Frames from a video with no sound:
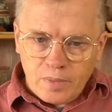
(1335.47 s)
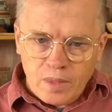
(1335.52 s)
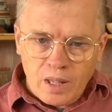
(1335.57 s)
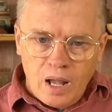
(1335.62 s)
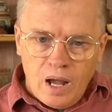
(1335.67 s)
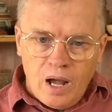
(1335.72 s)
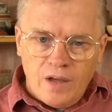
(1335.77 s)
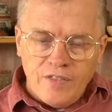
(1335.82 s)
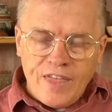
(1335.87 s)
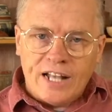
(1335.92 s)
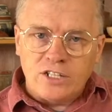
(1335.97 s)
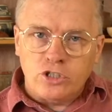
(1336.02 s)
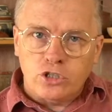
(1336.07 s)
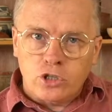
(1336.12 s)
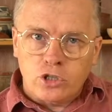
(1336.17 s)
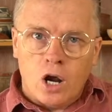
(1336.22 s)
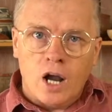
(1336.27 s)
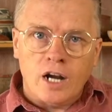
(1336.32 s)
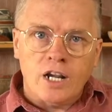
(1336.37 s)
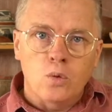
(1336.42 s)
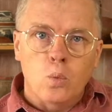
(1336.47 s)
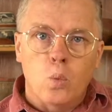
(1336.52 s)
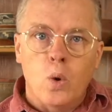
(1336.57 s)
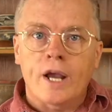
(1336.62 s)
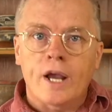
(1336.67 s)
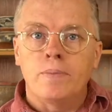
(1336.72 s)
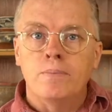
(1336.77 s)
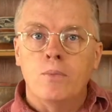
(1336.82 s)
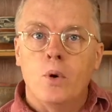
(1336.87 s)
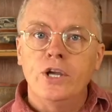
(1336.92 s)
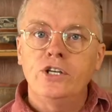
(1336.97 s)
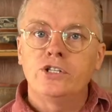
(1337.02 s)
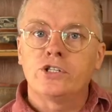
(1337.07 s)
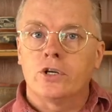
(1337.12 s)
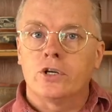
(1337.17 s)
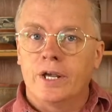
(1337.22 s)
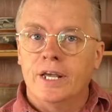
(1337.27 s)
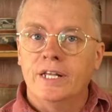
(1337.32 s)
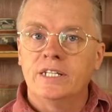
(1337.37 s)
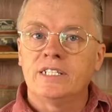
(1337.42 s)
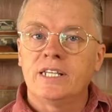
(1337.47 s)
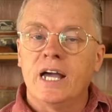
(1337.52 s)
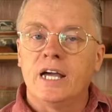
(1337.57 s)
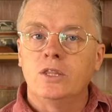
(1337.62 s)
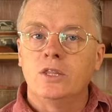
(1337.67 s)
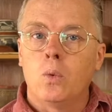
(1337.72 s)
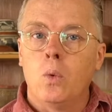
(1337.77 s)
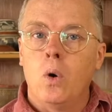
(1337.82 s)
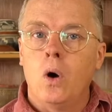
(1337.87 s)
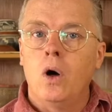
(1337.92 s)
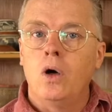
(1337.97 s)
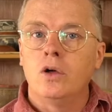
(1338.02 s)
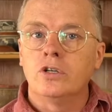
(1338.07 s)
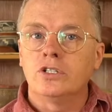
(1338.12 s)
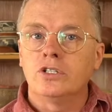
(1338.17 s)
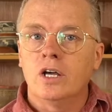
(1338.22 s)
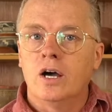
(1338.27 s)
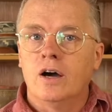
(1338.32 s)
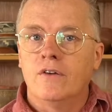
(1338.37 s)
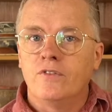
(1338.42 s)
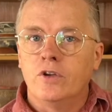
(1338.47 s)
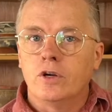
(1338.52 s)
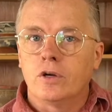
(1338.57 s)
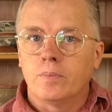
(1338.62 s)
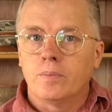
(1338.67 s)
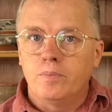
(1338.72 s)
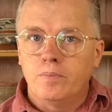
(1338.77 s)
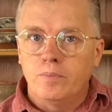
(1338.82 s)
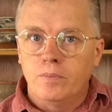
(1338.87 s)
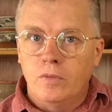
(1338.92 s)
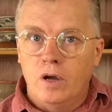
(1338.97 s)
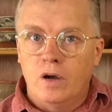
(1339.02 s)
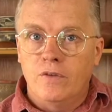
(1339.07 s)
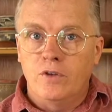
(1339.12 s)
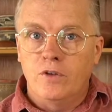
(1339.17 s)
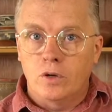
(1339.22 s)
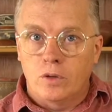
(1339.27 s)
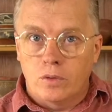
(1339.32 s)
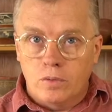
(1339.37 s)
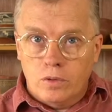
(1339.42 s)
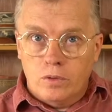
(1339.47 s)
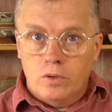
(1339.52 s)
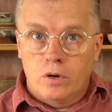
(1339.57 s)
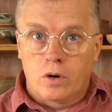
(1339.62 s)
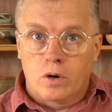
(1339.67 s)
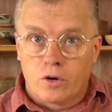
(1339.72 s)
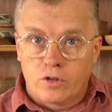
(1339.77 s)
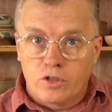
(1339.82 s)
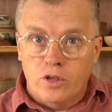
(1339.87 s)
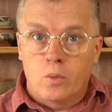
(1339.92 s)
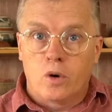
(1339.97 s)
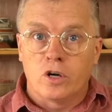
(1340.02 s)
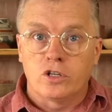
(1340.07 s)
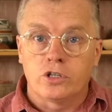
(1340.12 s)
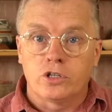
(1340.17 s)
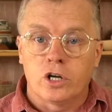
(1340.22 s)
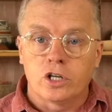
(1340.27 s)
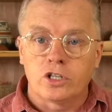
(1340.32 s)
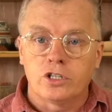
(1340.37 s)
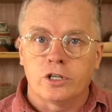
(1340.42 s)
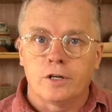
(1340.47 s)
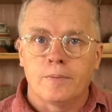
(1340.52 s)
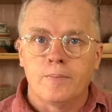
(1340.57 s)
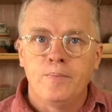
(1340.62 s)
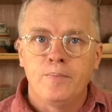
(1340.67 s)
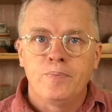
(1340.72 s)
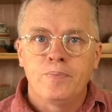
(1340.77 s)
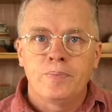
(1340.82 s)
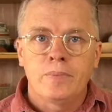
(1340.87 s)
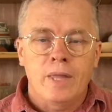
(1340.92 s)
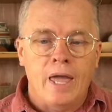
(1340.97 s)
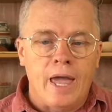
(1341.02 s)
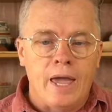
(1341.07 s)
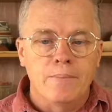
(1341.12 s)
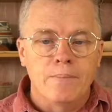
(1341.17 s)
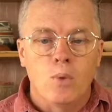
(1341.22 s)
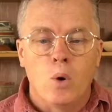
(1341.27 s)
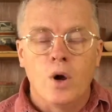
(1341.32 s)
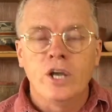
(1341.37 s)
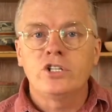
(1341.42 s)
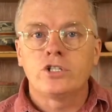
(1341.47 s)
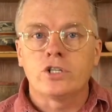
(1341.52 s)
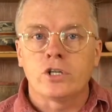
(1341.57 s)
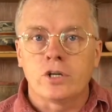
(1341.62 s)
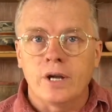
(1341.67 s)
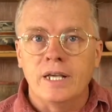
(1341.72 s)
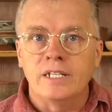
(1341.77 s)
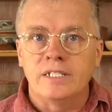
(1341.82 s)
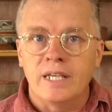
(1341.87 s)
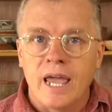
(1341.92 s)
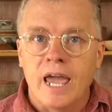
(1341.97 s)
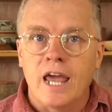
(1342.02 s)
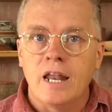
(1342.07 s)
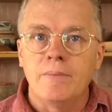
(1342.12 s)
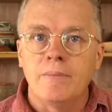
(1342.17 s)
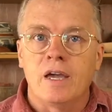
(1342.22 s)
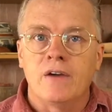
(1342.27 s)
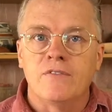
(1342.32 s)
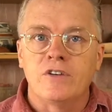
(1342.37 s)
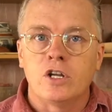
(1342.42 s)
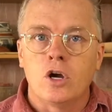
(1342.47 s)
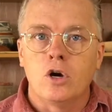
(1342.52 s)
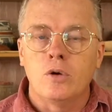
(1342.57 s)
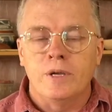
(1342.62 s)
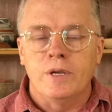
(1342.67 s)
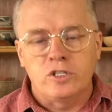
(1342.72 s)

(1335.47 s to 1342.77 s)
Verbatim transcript: uh, that straw can wick moisture inside the walls of your of your earthenware structure, and moisture is the enemy of adobe.